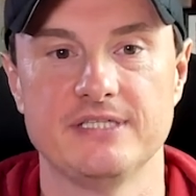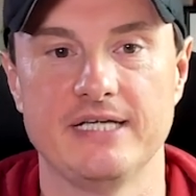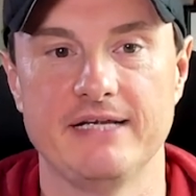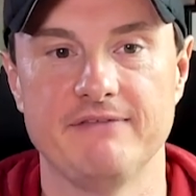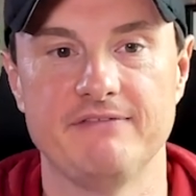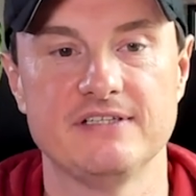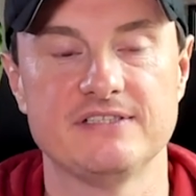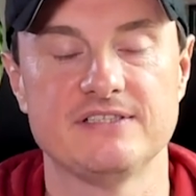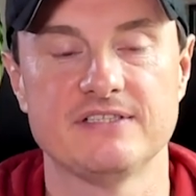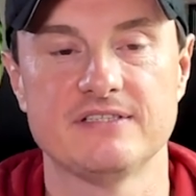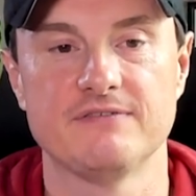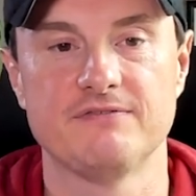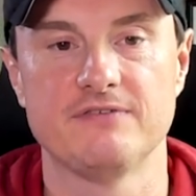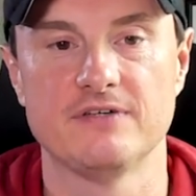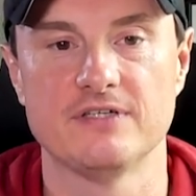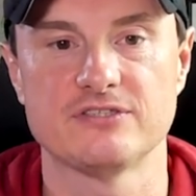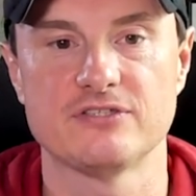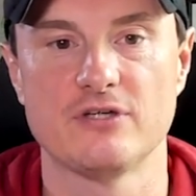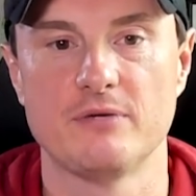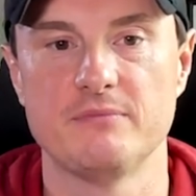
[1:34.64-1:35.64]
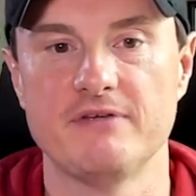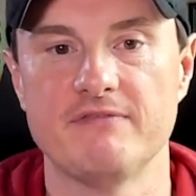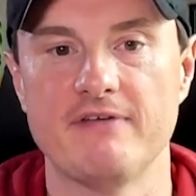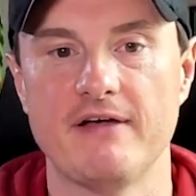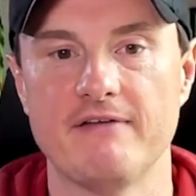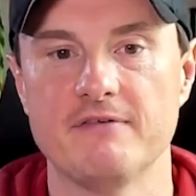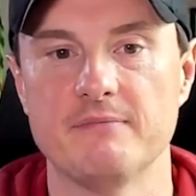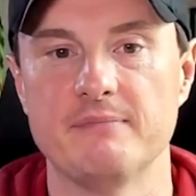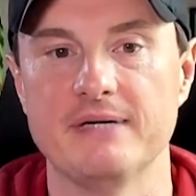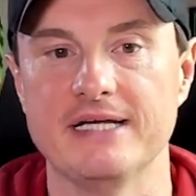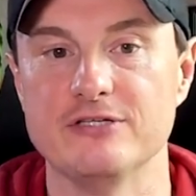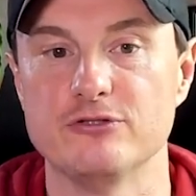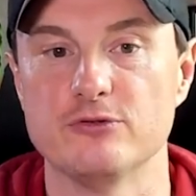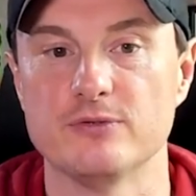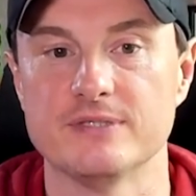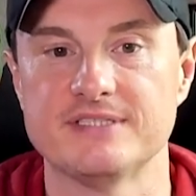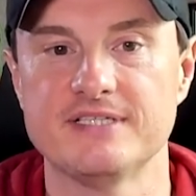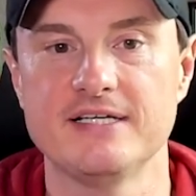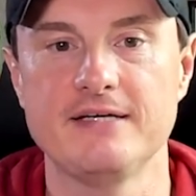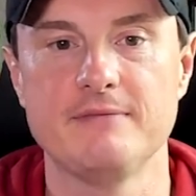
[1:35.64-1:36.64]
if this is the first time you've ever been to a
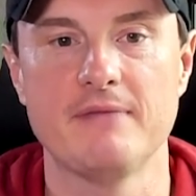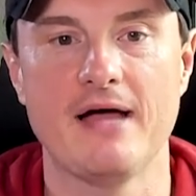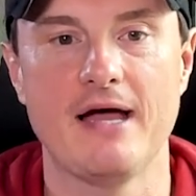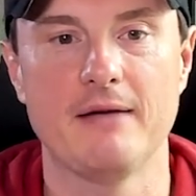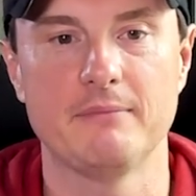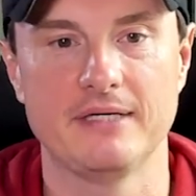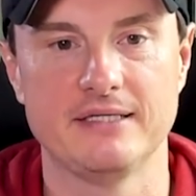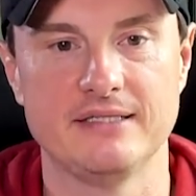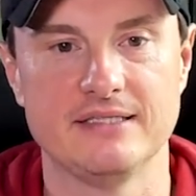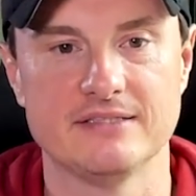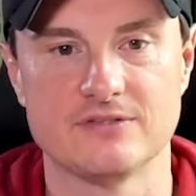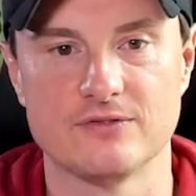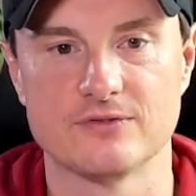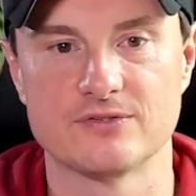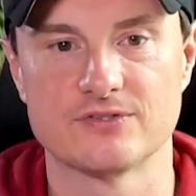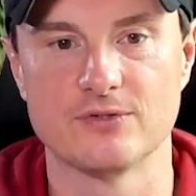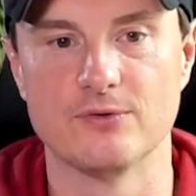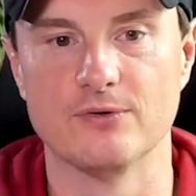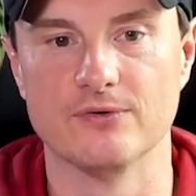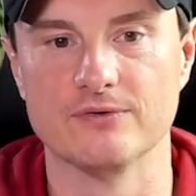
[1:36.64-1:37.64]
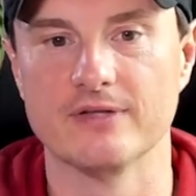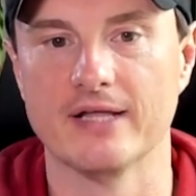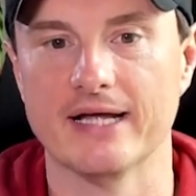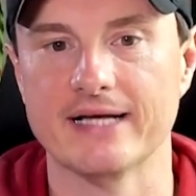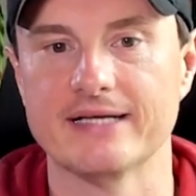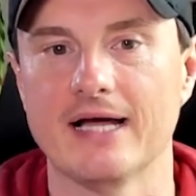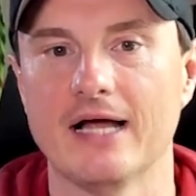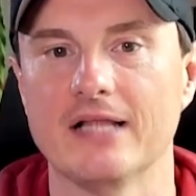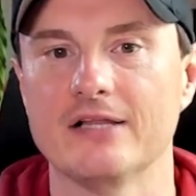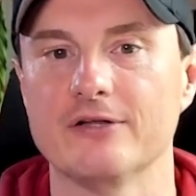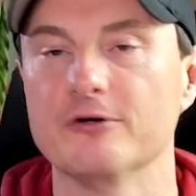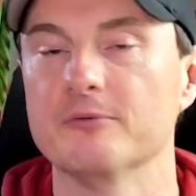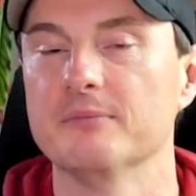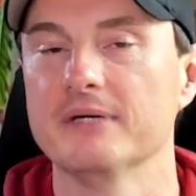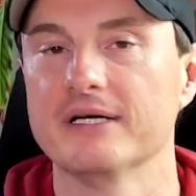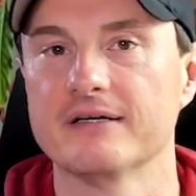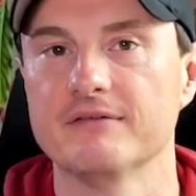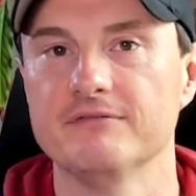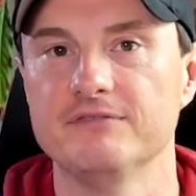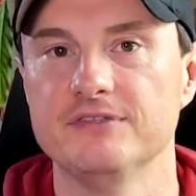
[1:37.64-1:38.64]
team map and this looks all a little bit
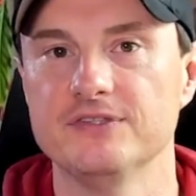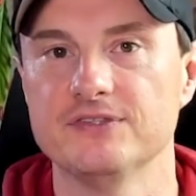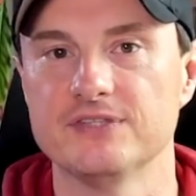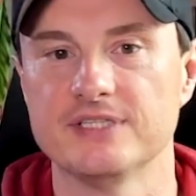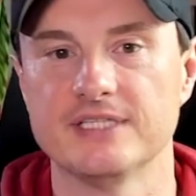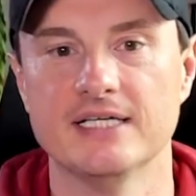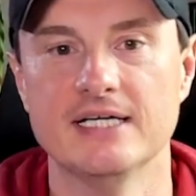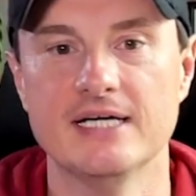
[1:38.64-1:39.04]
confusing.